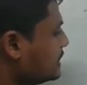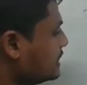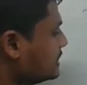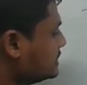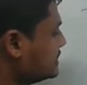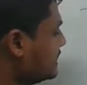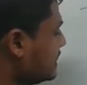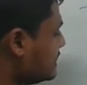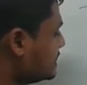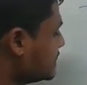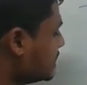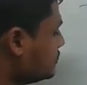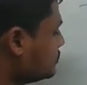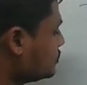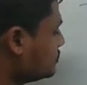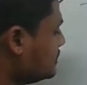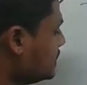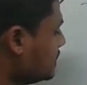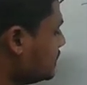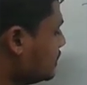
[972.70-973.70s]
They return
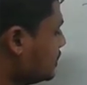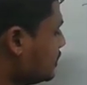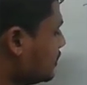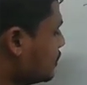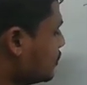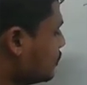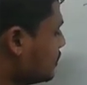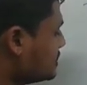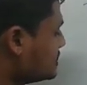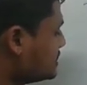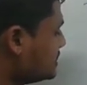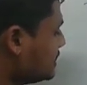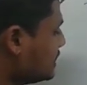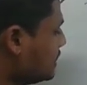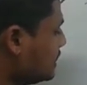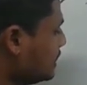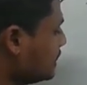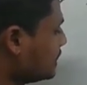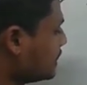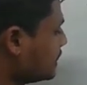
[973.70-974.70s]
to their
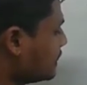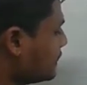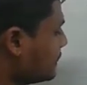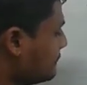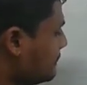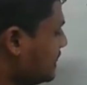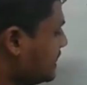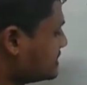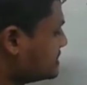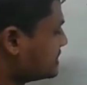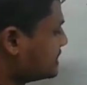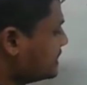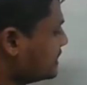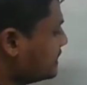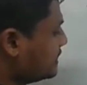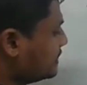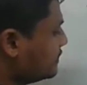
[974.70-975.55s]
original place.